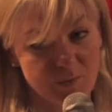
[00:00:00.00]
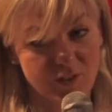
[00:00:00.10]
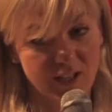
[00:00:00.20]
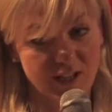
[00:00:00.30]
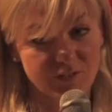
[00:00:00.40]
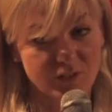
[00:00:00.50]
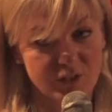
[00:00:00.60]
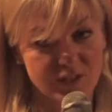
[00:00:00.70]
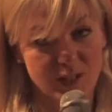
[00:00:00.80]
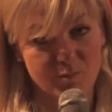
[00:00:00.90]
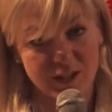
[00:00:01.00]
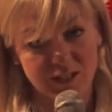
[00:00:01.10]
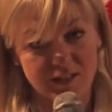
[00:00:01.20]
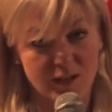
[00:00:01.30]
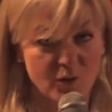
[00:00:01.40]
be very careful not to say mother
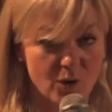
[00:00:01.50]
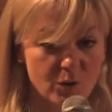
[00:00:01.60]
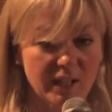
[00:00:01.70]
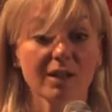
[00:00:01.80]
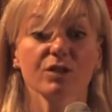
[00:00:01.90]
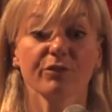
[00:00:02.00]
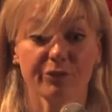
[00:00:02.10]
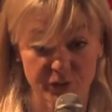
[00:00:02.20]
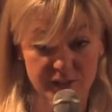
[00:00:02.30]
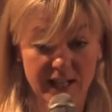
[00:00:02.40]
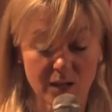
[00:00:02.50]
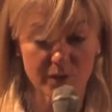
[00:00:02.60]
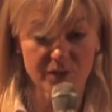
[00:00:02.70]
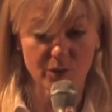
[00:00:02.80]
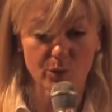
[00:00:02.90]
tongue or own language, first
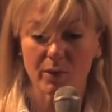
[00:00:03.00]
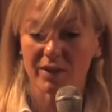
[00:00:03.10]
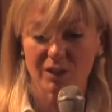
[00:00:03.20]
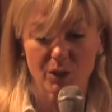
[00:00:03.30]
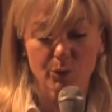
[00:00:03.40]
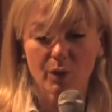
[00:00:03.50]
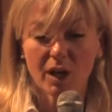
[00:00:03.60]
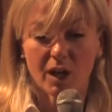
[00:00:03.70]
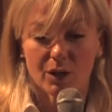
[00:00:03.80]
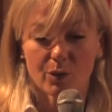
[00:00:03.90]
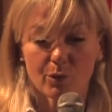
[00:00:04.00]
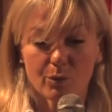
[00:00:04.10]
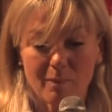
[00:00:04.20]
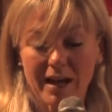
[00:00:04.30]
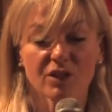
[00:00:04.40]
language, so the one that you
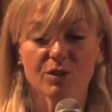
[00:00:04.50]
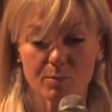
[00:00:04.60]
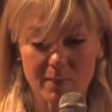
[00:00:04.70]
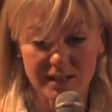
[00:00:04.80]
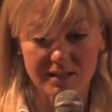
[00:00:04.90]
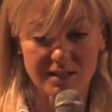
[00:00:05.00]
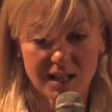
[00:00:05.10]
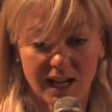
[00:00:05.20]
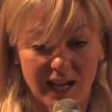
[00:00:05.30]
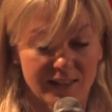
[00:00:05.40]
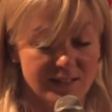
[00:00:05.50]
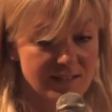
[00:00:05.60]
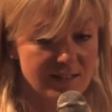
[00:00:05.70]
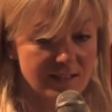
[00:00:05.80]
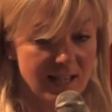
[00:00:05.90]
manage the best. And
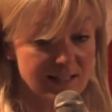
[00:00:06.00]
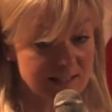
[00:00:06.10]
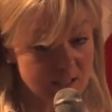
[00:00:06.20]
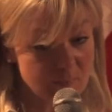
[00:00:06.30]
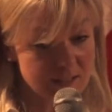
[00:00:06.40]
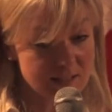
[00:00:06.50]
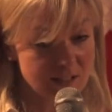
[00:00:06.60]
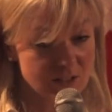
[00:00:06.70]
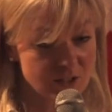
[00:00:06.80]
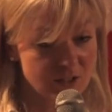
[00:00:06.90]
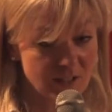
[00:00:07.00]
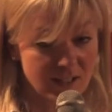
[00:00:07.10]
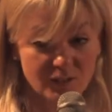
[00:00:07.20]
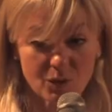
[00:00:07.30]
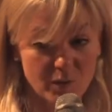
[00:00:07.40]
the assessment center, I
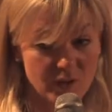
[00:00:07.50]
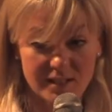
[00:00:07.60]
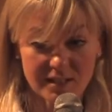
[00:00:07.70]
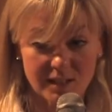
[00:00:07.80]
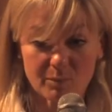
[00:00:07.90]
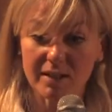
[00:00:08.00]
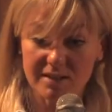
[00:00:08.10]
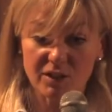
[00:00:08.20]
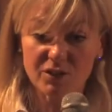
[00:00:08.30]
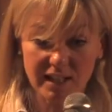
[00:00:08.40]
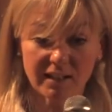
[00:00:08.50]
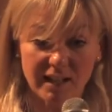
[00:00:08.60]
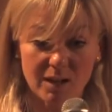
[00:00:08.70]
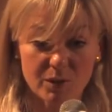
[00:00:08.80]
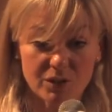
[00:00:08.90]
don't know whether I said it, but it's in your second
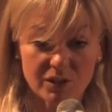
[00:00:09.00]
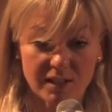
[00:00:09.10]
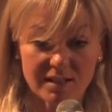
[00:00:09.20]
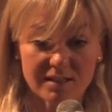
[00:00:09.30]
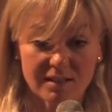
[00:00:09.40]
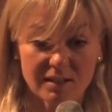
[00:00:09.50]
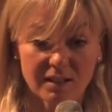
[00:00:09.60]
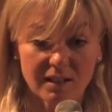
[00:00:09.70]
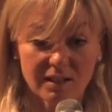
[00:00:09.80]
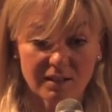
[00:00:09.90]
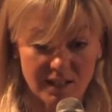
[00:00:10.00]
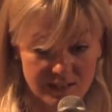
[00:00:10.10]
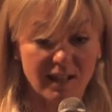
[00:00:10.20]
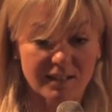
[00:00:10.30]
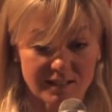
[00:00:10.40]
language, yes?
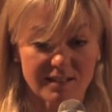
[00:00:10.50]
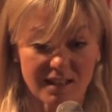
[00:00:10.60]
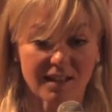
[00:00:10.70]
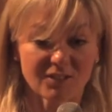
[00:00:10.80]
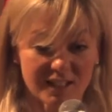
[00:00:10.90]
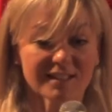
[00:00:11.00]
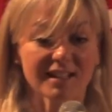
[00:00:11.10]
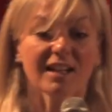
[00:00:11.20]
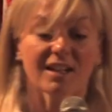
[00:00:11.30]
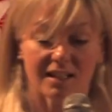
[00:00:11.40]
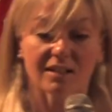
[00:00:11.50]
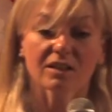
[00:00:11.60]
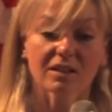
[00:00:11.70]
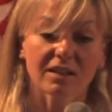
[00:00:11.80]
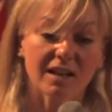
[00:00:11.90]
I did say that, right? Yes.
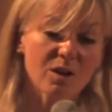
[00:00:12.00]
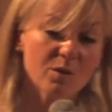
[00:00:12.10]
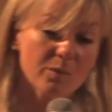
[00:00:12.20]
Yeah?